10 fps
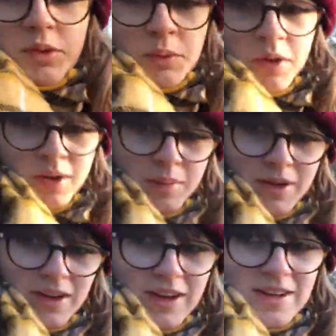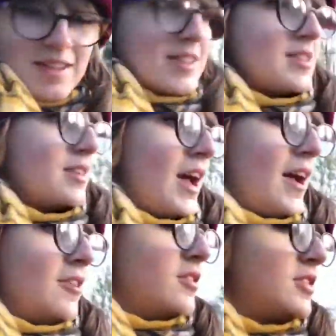the wallabies
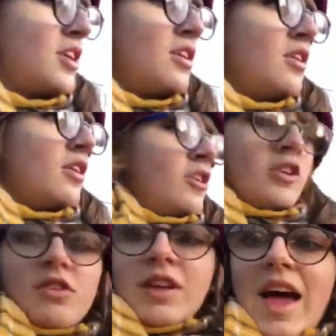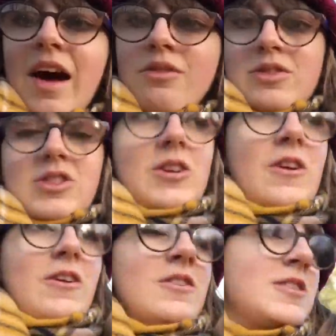and you're allowed
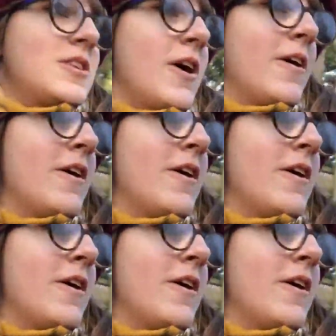to. So,